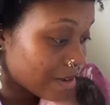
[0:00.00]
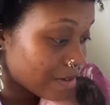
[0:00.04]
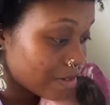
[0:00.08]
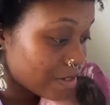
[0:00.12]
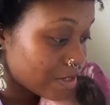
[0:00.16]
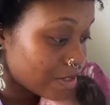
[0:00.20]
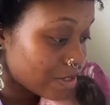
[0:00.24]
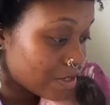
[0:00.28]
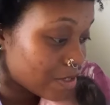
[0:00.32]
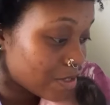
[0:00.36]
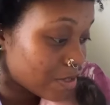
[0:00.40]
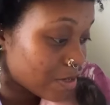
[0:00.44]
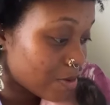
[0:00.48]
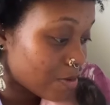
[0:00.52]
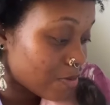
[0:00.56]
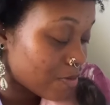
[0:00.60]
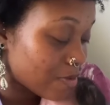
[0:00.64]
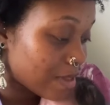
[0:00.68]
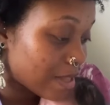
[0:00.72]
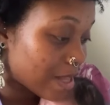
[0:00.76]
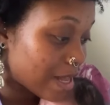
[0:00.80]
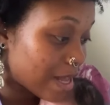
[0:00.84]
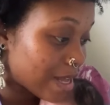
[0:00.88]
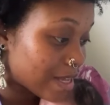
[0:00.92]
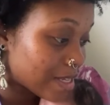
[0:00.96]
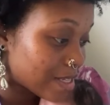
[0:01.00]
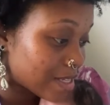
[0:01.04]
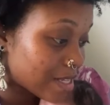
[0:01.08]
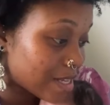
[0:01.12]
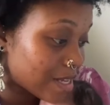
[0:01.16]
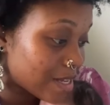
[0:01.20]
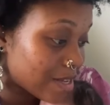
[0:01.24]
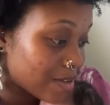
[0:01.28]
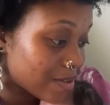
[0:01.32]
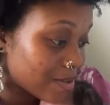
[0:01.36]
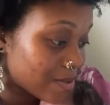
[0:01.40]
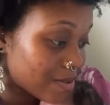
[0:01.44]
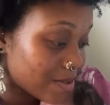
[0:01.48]
now. She's so relaxed
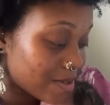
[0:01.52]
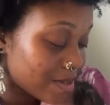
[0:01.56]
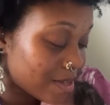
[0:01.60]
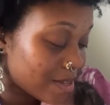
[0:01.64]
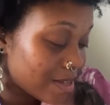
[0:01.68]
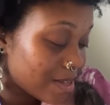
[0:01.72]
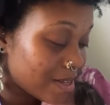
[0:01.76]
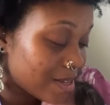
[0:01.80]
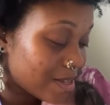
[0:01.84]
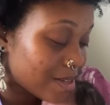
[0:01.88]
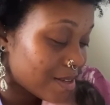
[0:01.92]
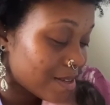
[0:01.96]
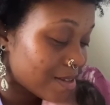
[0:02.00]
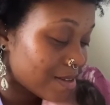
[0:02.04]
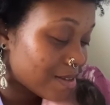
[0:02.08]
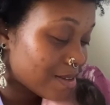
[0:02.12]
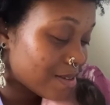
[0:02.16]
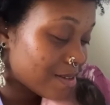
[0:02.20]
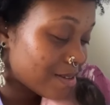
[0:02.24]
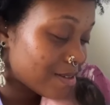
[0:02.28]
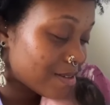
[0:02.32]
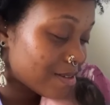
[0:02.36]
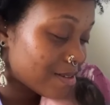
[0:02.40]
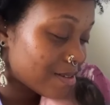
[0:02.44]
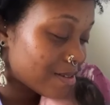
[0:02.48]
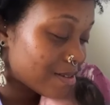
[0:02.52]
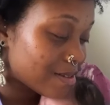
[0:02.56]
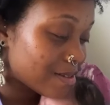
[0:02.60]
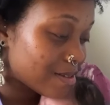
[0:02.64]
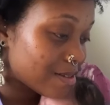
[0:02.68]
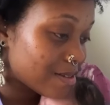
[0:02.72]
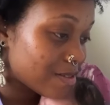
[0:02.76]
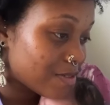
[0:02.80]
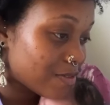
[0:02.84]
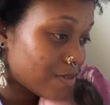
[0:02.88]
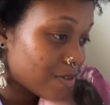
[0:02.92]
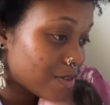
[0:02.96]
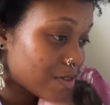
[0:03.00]
now. Oh,
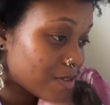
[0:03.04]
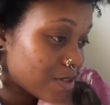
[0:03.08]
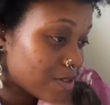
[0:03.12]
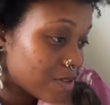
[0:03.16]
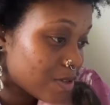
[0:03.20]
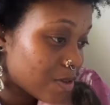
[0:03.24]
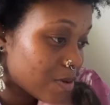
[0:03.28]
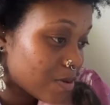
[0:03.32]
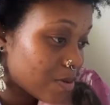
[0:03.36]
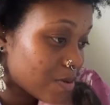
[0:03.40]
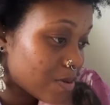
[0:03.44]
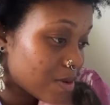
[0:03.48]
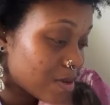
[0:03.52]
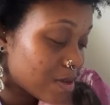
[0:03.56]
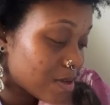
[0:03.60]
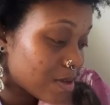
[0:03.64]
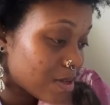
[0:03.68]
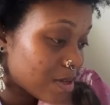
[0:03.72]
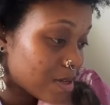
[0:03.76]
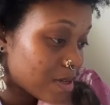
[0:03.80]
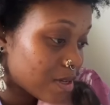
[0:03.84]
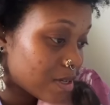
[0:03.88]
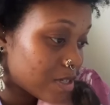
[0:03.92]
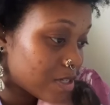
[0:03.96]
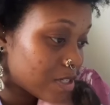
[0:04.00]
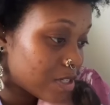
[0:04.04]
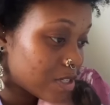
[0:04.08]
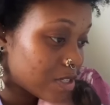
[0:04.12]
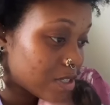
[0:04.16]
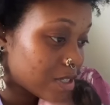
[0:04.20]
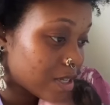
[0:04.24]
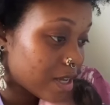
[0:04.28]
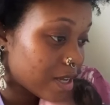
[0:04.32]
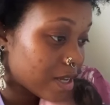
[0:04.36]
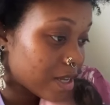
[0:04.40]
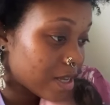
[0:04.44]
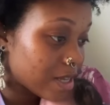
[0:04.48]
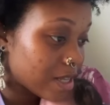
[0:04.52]
it feels so good.
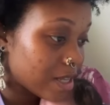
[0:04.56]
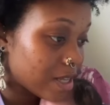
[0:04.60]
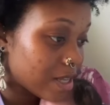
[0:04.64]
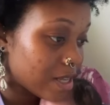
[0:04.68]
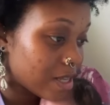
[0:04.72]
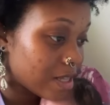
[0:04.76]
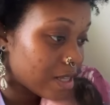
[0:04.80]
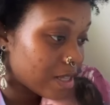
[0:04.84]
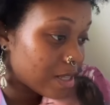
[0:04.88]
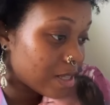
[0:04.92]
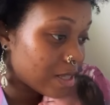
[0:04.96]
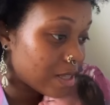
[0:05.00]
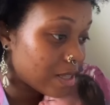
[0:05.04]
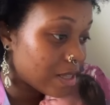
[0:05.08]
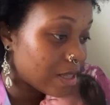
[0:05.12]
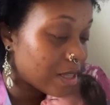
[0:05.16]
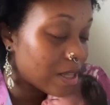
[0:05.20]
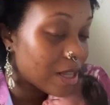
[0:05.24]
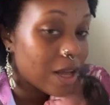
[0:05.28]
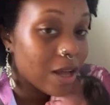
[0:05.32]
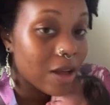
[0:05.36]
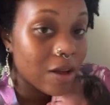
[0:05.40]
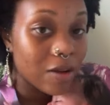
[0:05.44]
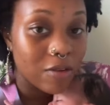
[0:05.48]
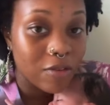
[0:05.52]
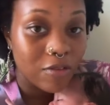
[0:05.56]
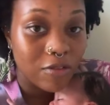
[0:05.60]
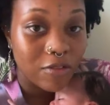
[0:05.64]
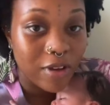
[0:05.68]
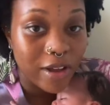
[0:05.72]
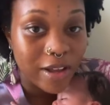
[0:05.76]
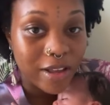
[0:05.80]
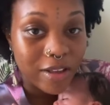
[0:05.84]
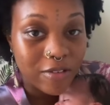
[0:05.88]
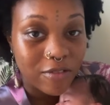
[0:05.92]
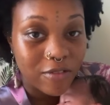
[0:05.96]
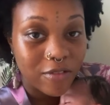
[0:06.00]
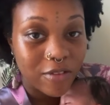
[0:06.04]
She's like love.
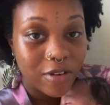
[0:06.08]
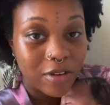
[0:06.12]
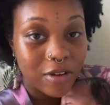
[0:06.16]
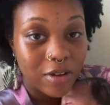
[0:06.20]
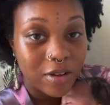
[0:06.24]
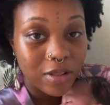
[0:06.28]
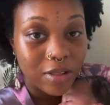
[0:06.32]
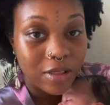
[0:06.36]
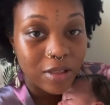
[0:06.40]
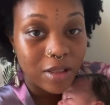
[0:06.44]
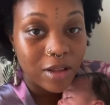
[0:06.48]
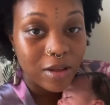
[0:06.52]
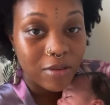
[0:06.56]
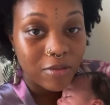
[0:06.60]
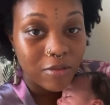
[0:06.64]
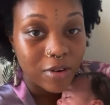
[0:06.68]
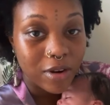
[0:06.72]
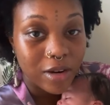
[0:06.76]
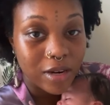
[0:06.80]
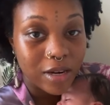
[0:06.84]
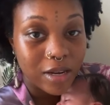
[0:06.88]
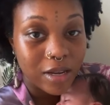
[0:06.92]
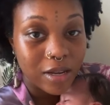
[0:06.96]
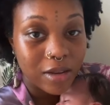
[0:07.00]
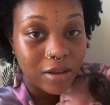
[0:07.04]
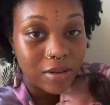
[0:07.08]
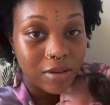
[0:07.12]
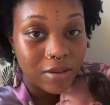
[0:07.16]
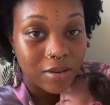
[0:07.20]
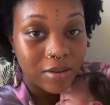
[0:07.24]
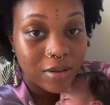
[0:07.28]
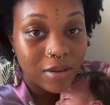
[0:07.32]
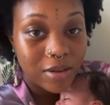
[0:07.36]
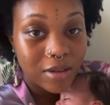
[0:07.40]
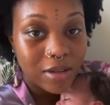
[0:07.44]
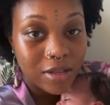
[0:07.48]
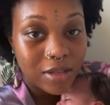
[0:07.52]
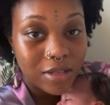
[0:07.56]
I can feel her love right
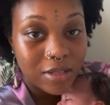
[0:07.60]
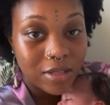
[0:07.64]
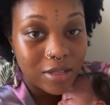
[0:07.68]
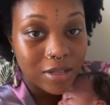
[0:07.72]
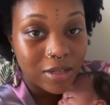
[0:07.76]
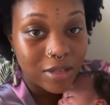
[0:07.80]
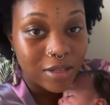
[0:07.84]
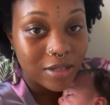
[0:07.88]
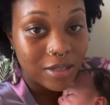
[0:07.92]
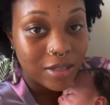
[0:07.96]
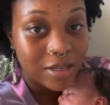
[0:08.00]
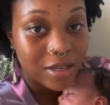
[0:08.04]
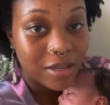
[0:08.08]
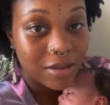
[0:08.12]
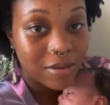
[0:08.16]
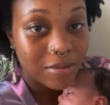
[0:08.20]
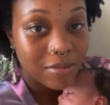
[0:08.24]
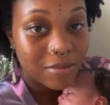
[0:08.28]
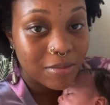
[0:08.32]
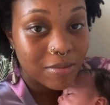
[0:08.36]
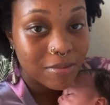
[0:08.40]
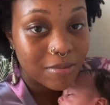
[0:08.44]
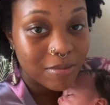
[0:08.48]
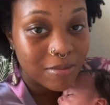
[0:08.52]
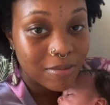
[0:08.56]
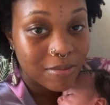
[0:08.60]
now. Look, yep.